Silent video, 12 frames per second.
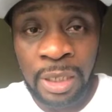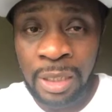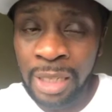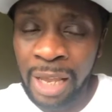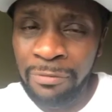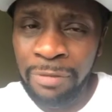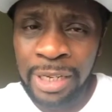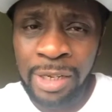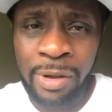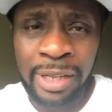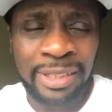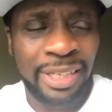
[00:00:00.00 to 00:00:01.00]
That
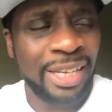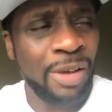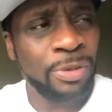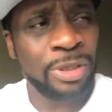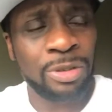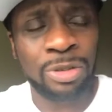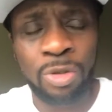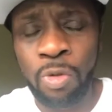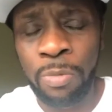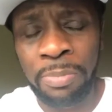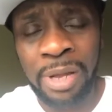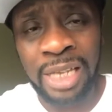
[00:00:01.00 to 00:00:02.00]
video I did, that was
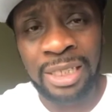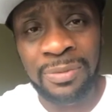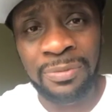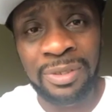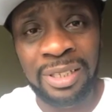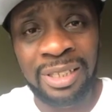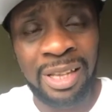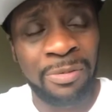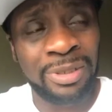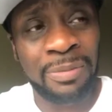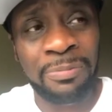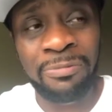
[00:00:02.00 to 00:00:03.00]
so positive. That
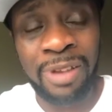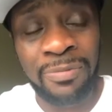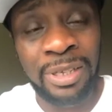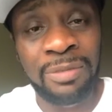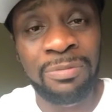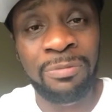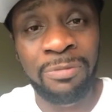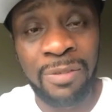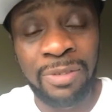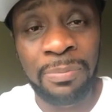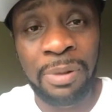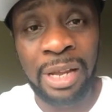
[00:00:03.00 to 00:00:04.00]
was a very,
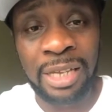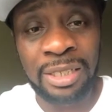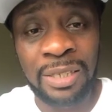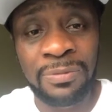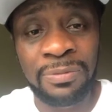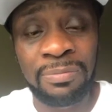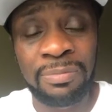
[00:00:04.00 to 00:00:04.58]
very positive